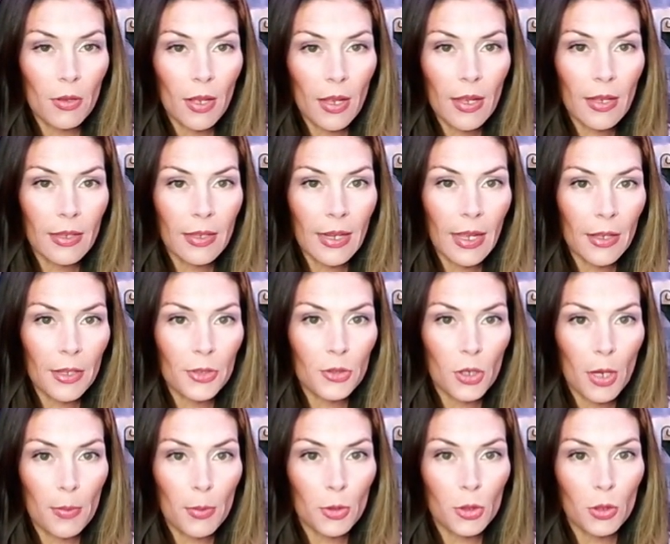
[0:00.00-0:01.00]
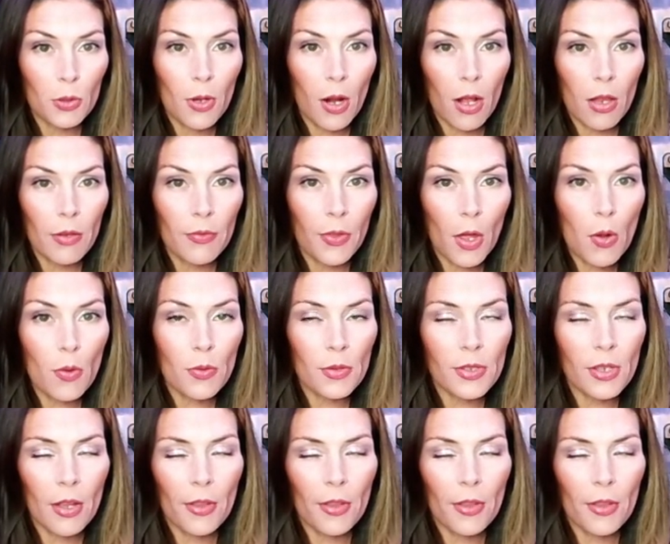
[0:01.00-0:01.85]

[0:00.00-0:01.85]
that and how to troubleshoot all of those,